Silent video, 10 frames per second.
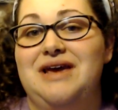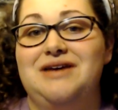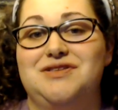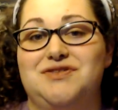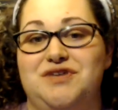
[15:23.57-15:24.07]

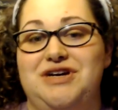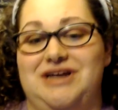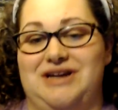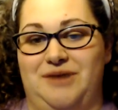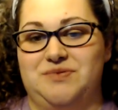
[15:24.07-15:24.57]
It's
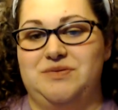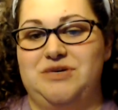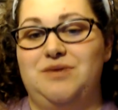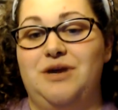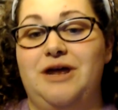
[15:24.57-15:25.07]
free, it helps
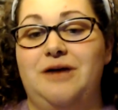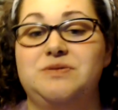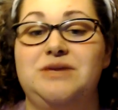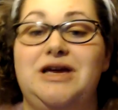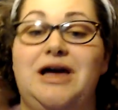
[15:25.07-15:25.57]
me, and what
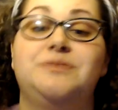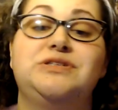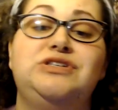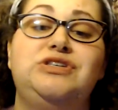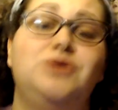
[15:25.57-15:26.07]
helps me
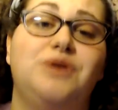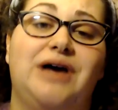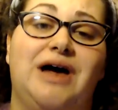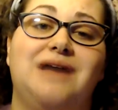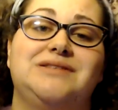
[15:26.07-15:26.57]
helps you
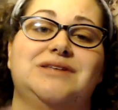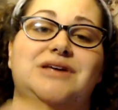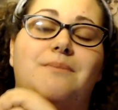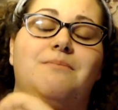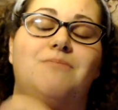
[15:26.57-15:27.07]
guys
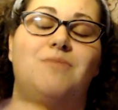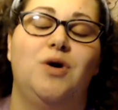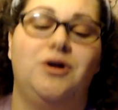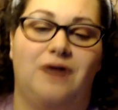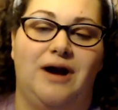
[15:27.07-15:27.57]
get
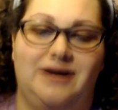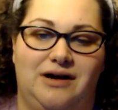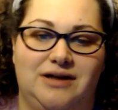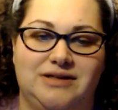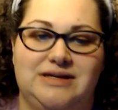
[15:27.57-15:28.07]
more great
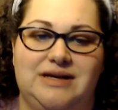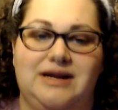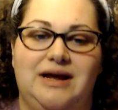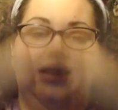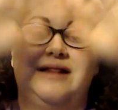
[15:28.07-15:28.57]

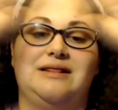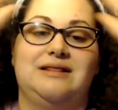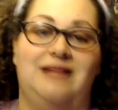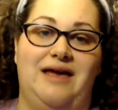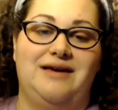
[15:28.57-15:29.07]
content
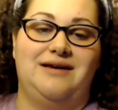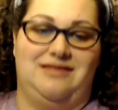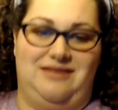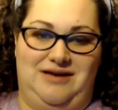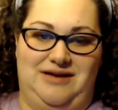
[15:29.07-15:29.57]

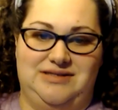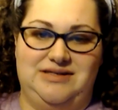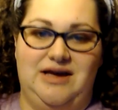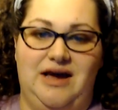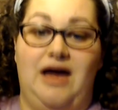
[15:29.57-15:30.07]
like this.